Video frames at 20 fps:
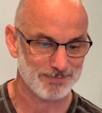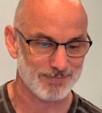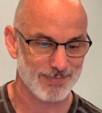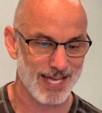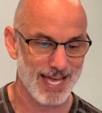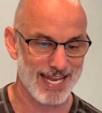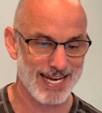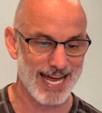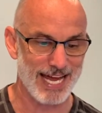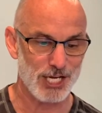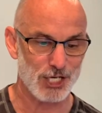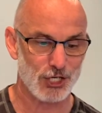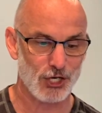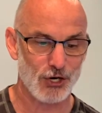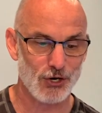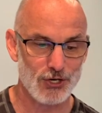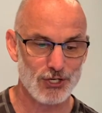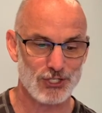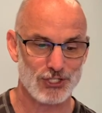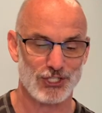And I
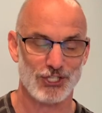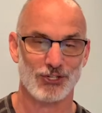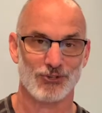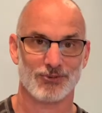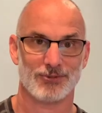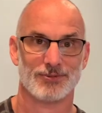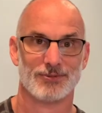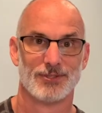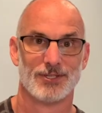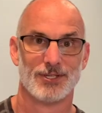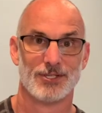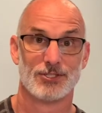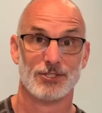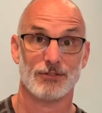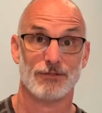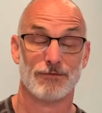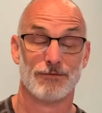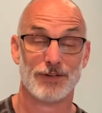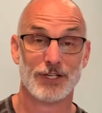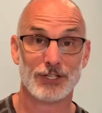encouraged you to
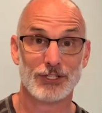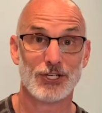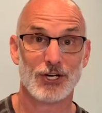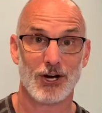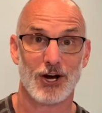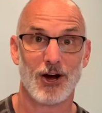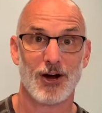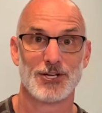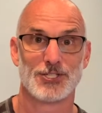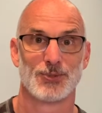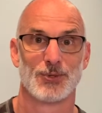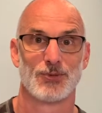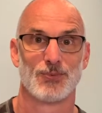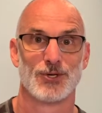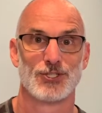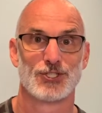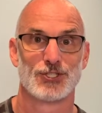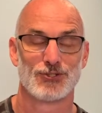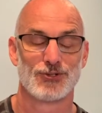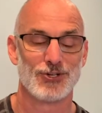fill your hearts with
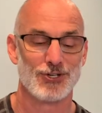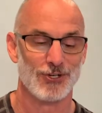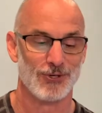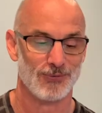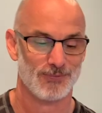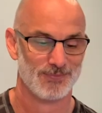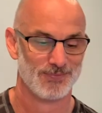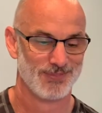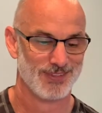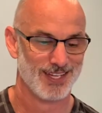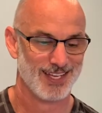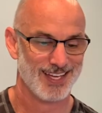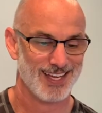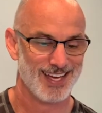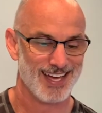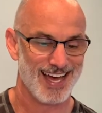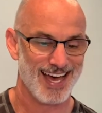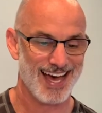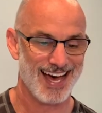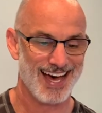what's true.
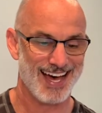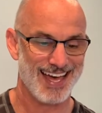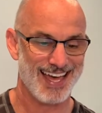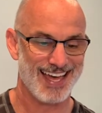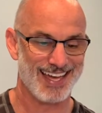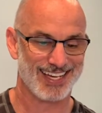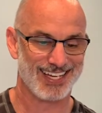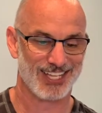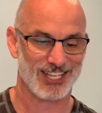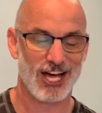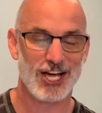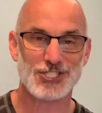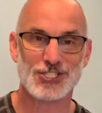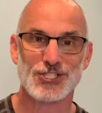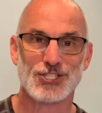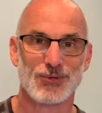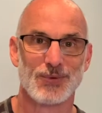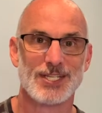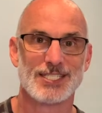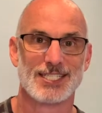Colossians
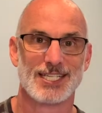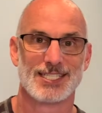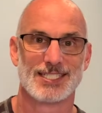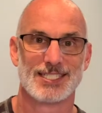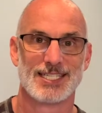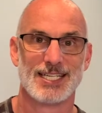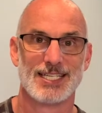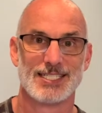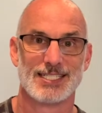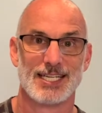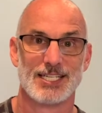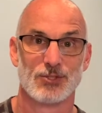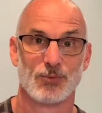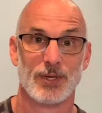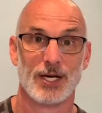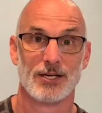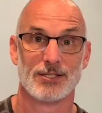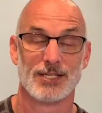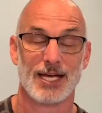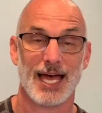3:16 says
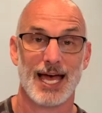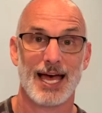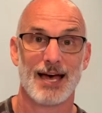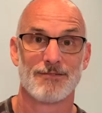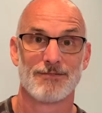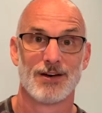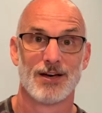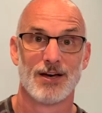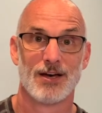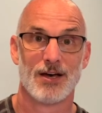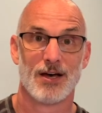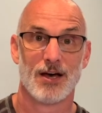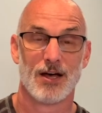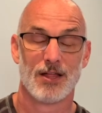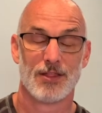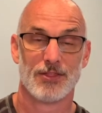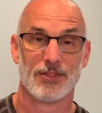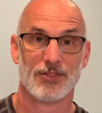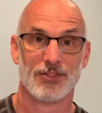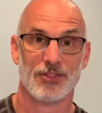we are to have
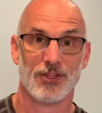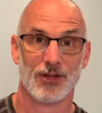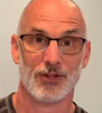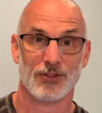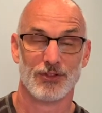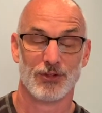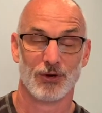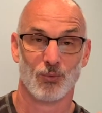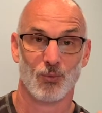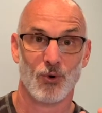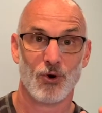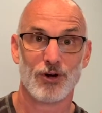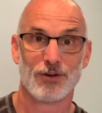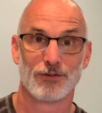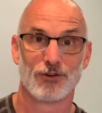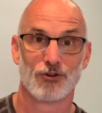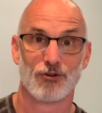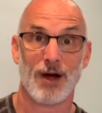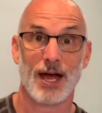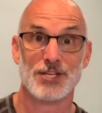the word of
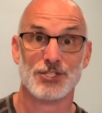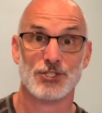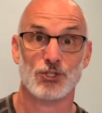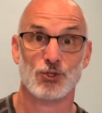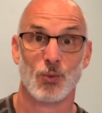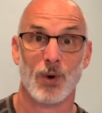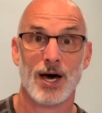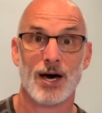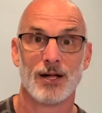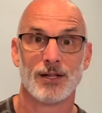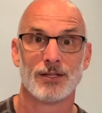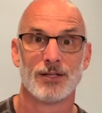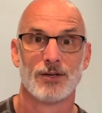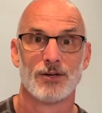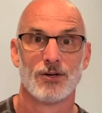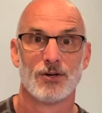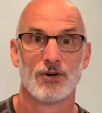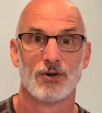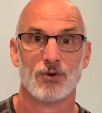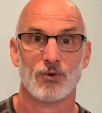Christ dwell
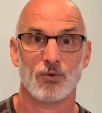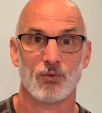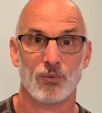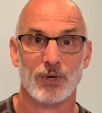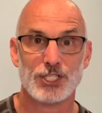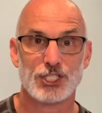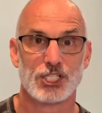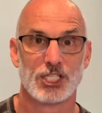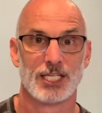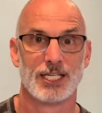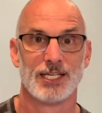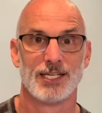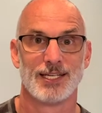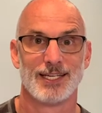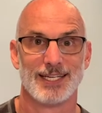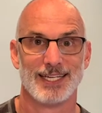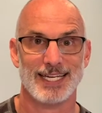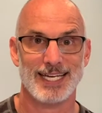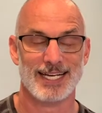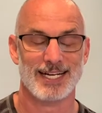richly
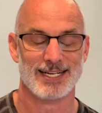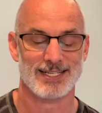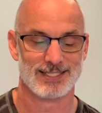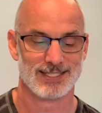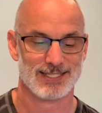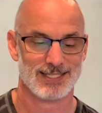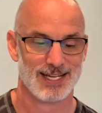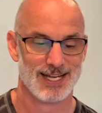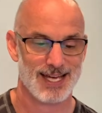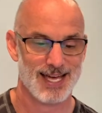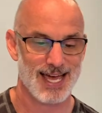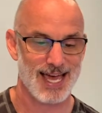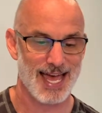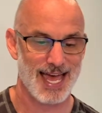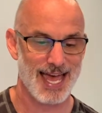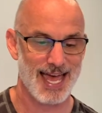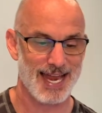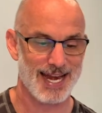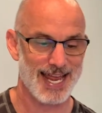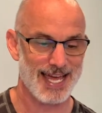in us.
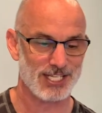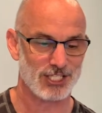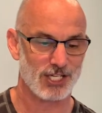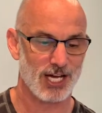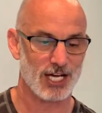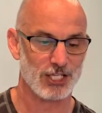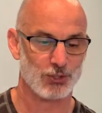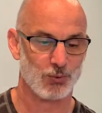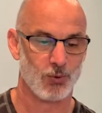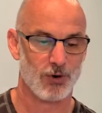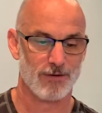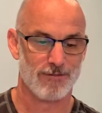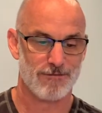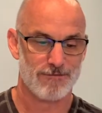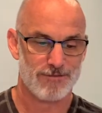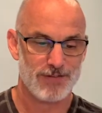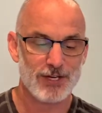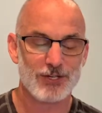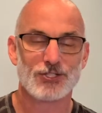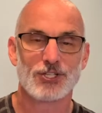And as God's word
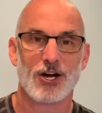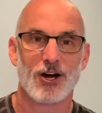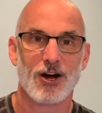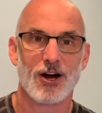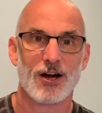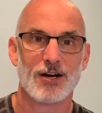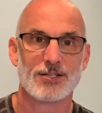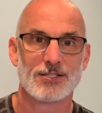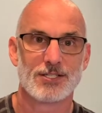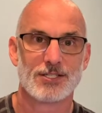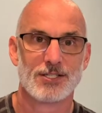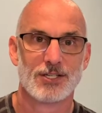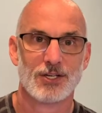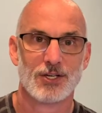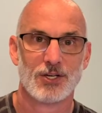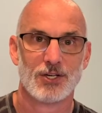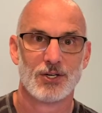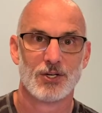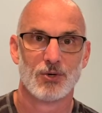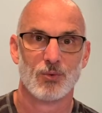fills our hearts,
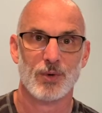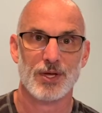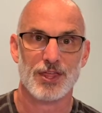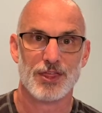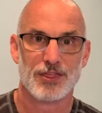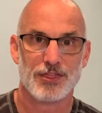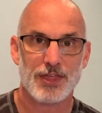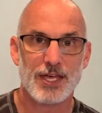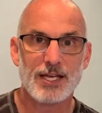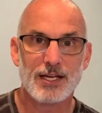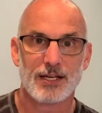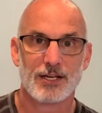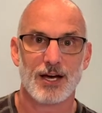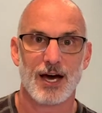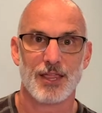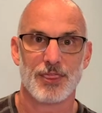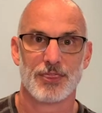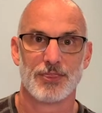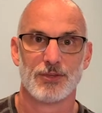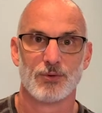we think
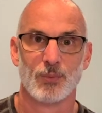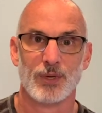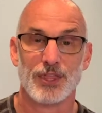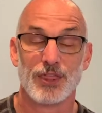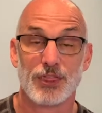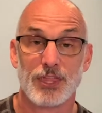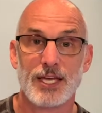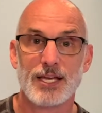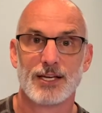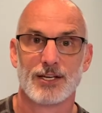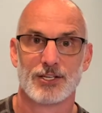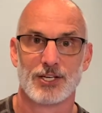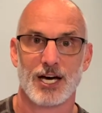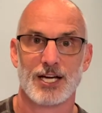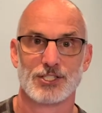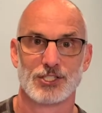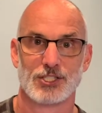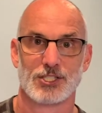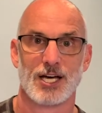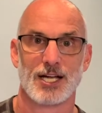
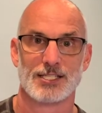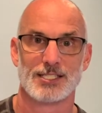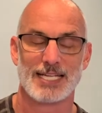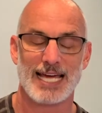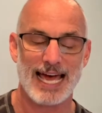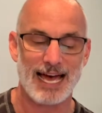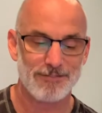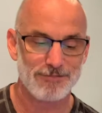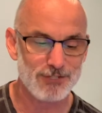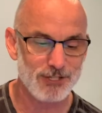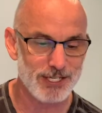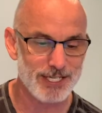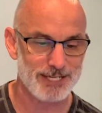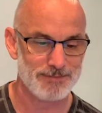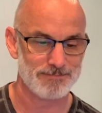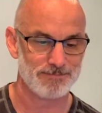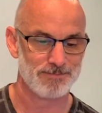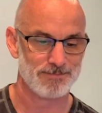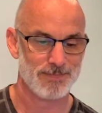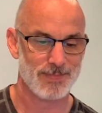God's thoughts after
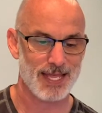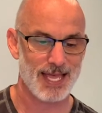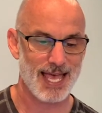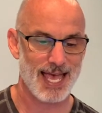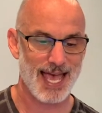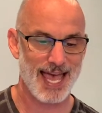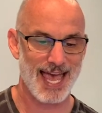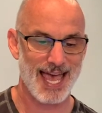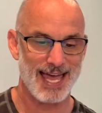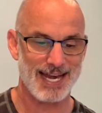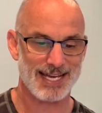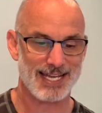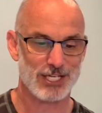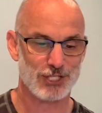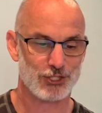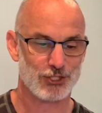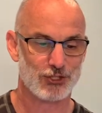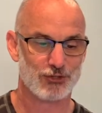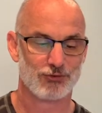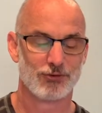him, and
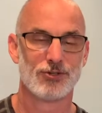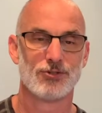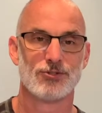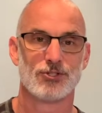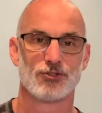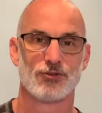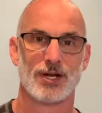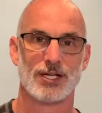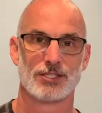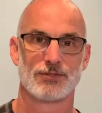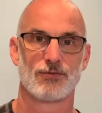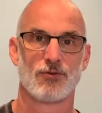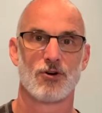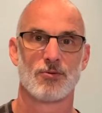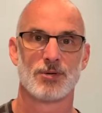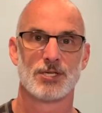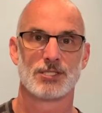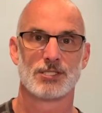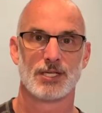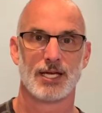his truths
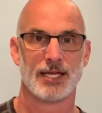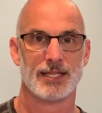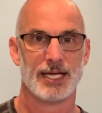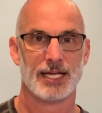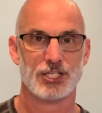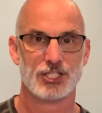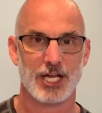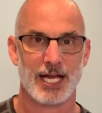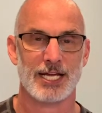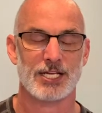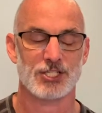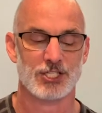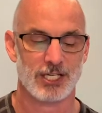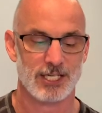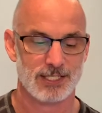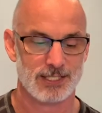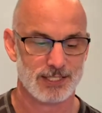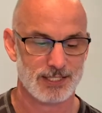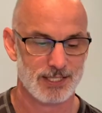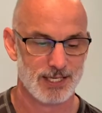transform us and they change
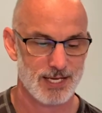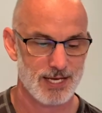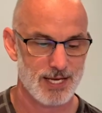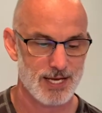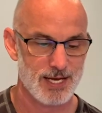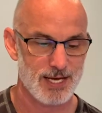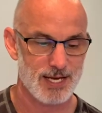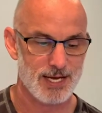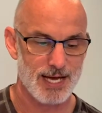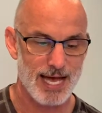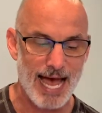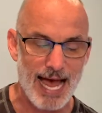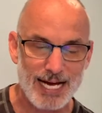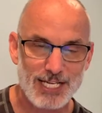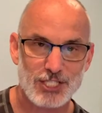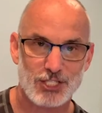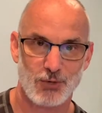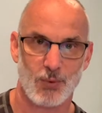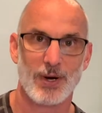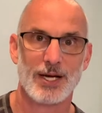us.
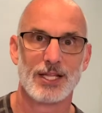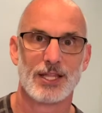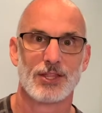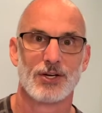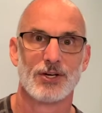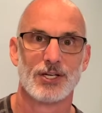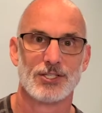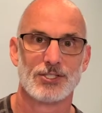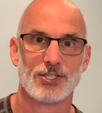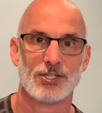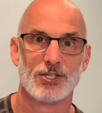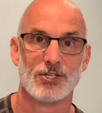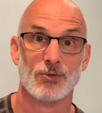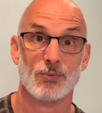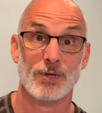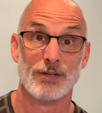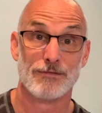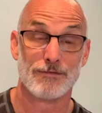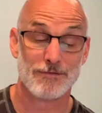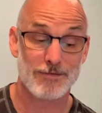Acts 20:32
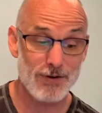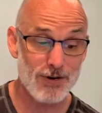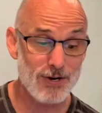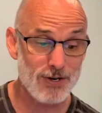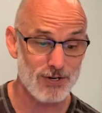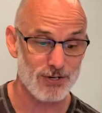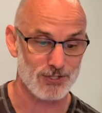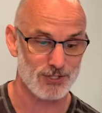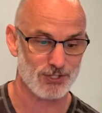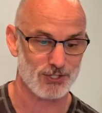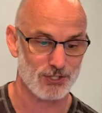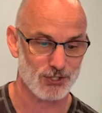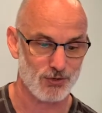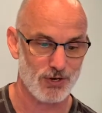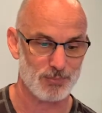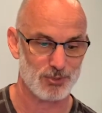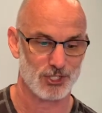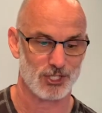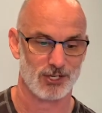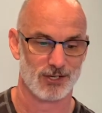refers to
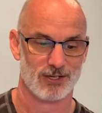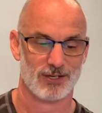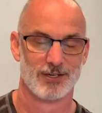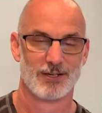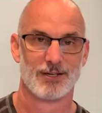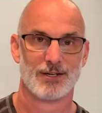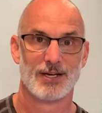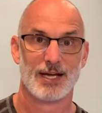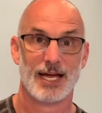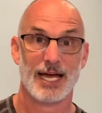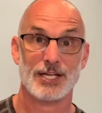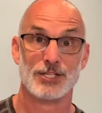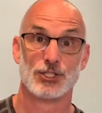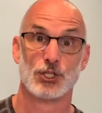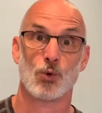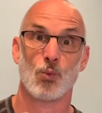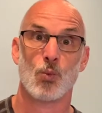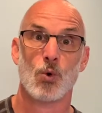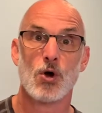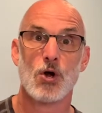scripture as the
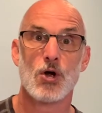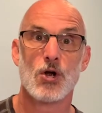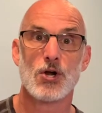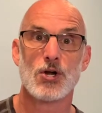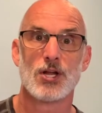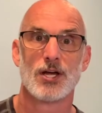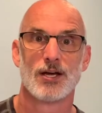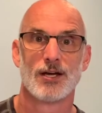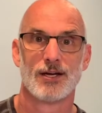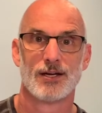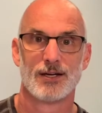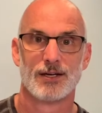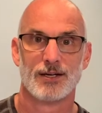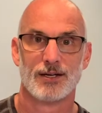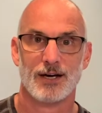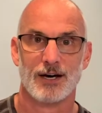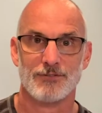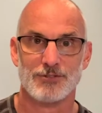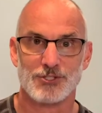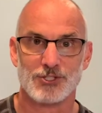word
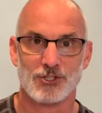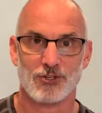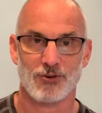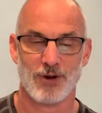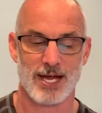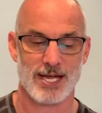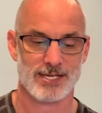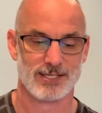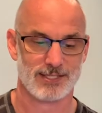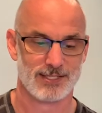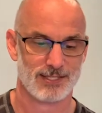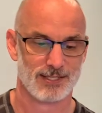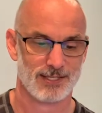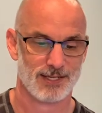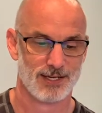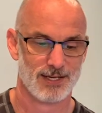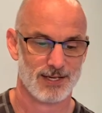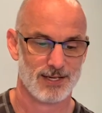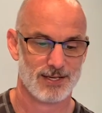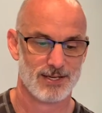of his grace.
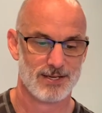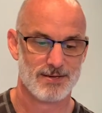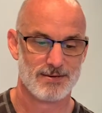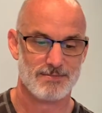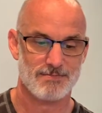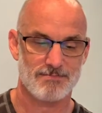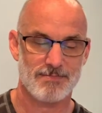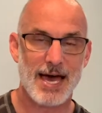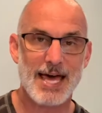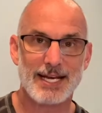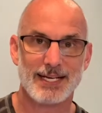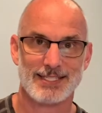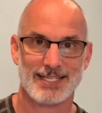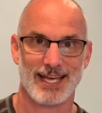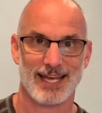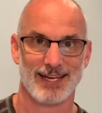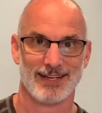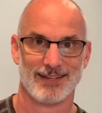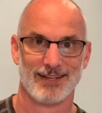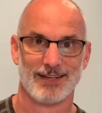
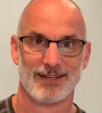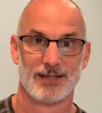Meditate,